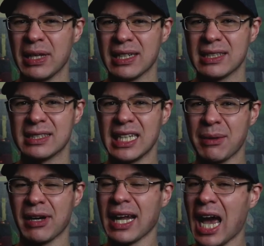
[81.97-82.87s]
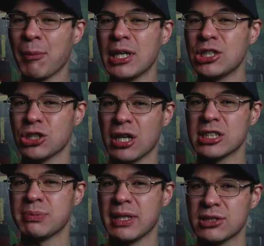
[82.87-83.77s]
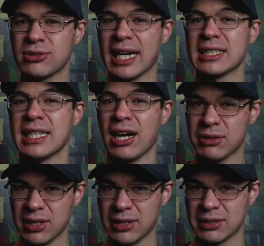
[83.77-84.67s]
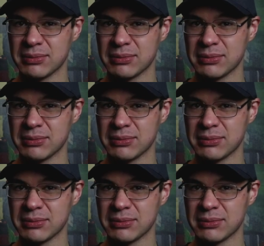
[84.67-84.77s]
because think about it, how many John Smiths are actually out there?